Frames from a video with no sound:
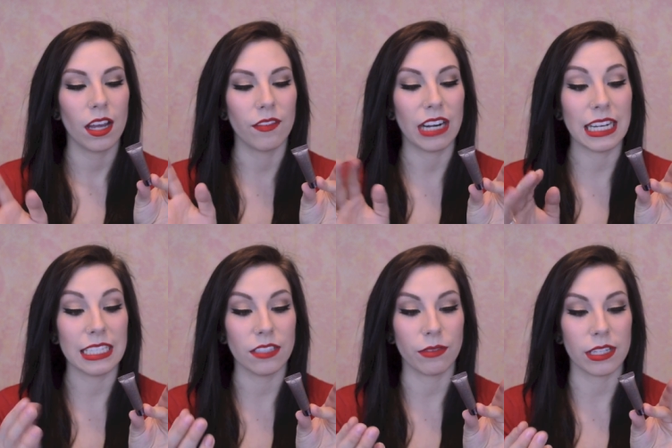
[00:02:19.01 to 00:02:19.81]
of an
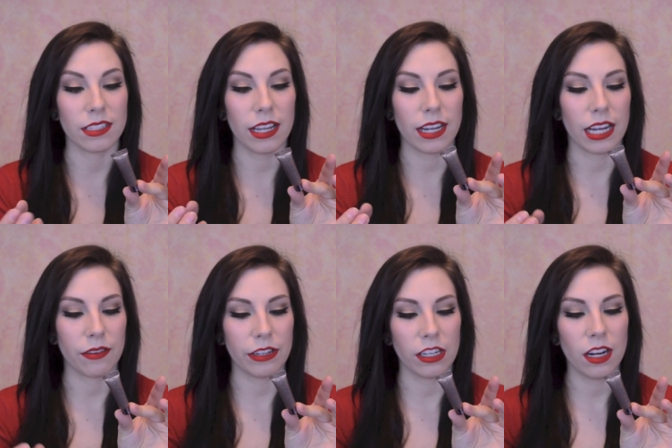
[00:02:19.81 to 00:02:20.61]
idea of what it's like out
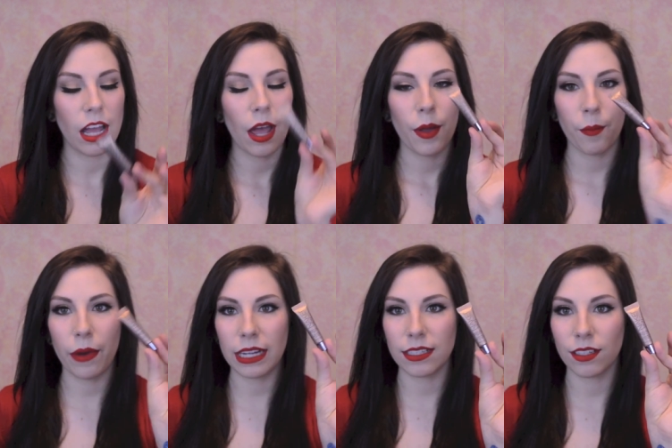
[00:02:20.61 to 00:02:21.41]
of here.
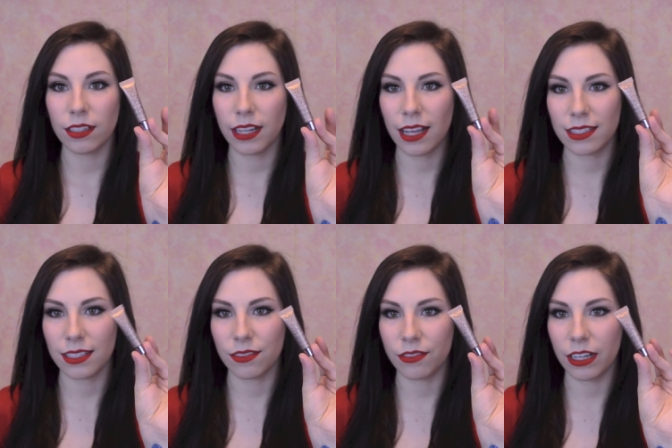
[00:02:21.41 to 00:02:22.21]
But yes,
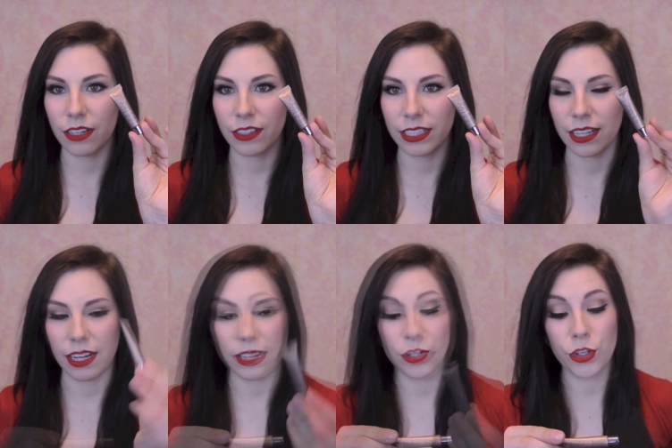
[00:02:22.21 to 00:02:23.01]
it's a very, very
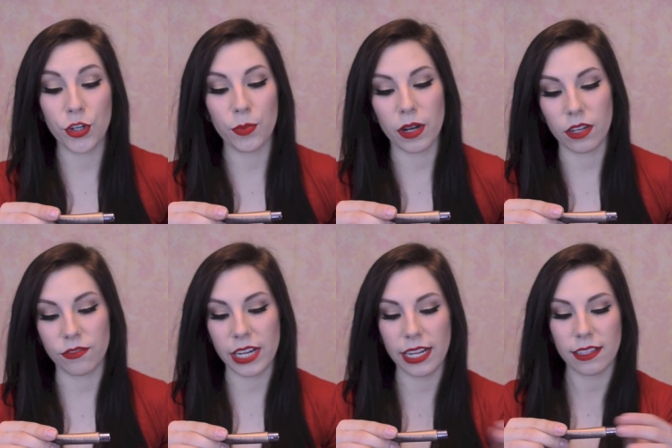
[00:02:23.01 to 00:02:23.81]
tiny tube
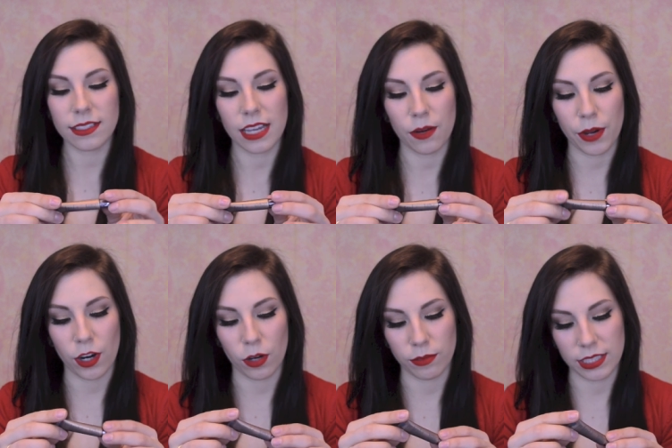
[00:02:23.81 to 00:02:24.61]
of Naked Skin
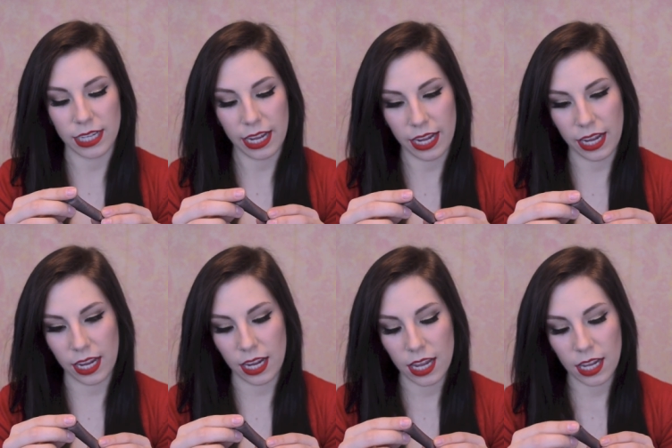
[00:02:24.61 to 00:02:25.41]
by Urban
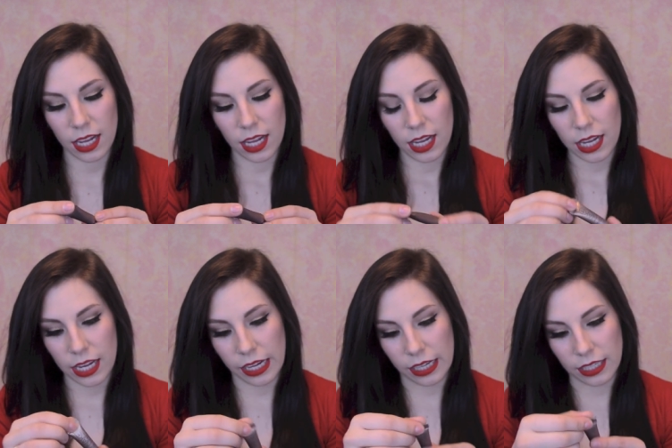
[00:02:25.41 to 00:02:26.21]
Decay.
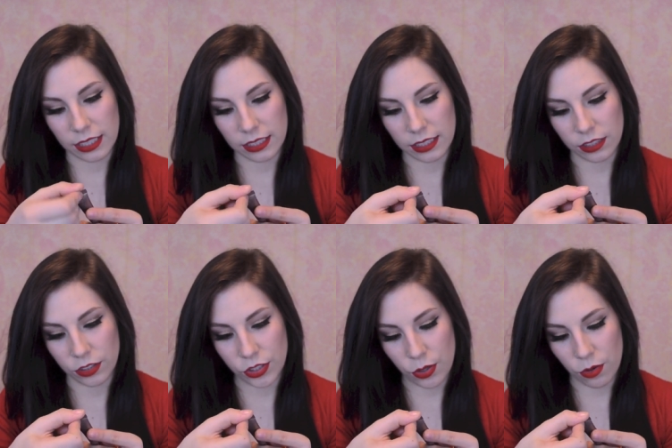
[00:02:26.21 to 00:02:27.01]
And
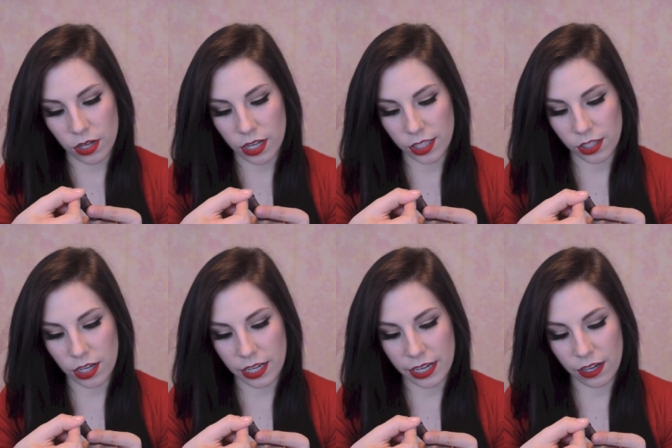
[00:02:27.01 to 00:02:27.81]
there's no color
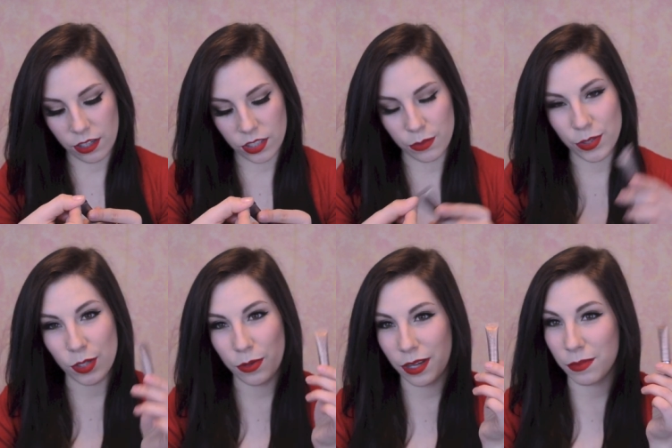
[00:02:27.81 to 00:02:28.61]
on here, so I'm
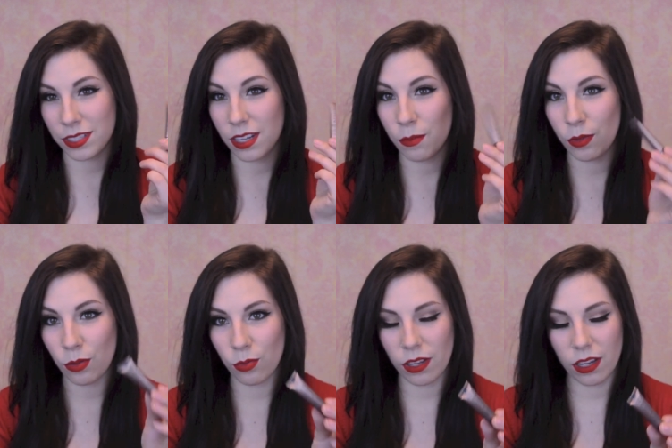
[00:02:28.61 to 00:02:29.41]
assuming it must come with
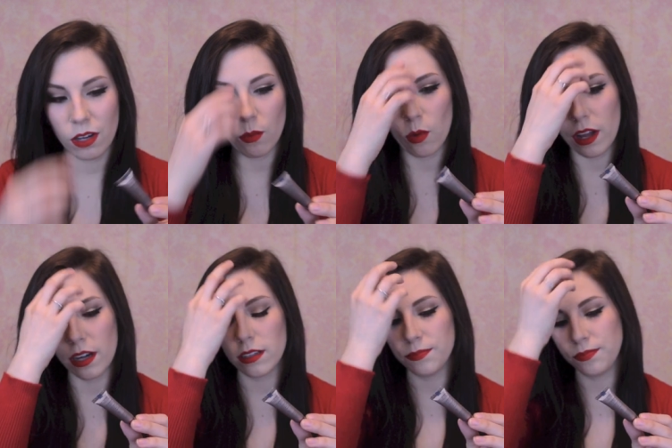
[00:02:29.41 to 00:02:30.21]
in
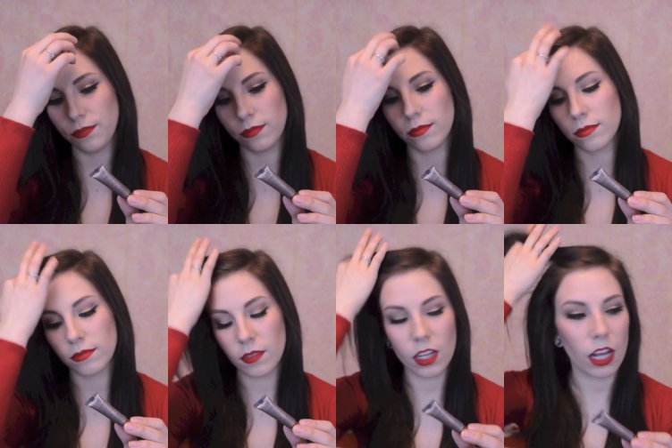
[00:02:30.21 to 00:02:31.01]
one
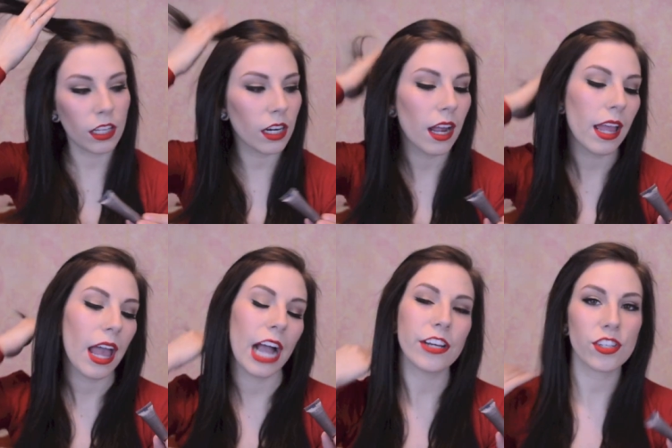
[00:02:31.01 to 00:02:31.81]
color.
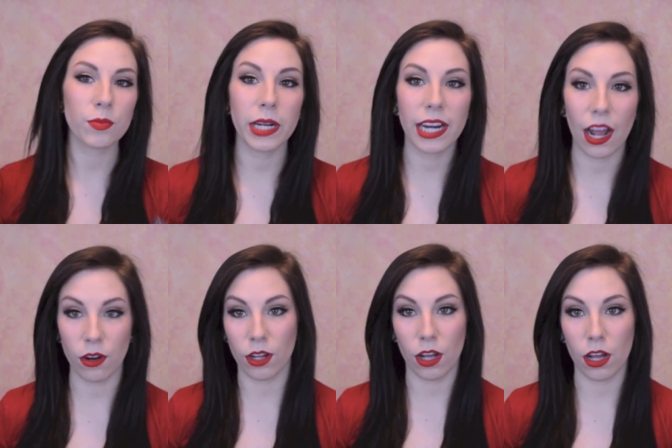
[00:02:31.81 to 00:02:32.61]
I just ran
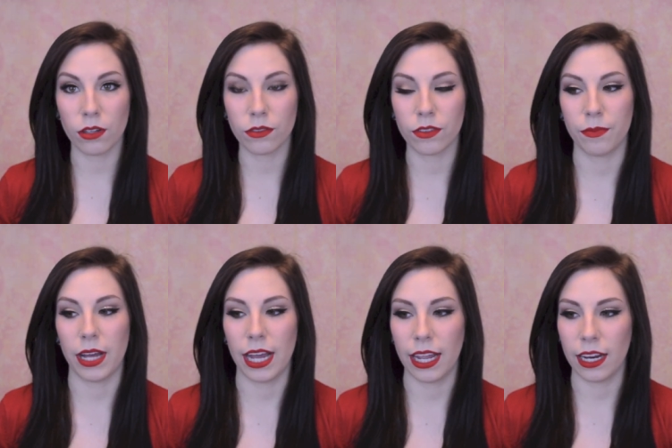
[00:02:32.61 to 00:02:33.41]
out of
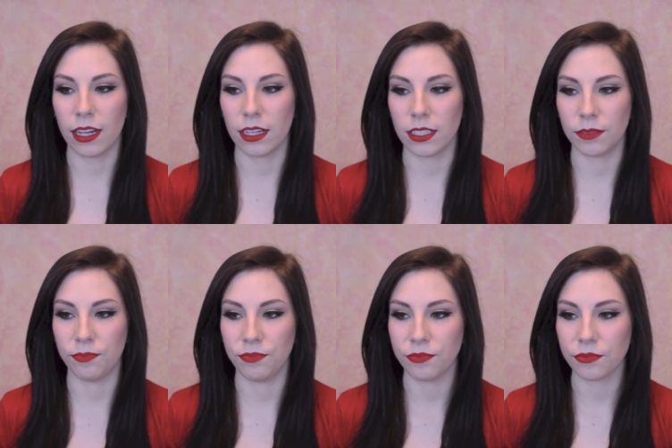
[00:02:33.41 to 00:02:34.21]
my um,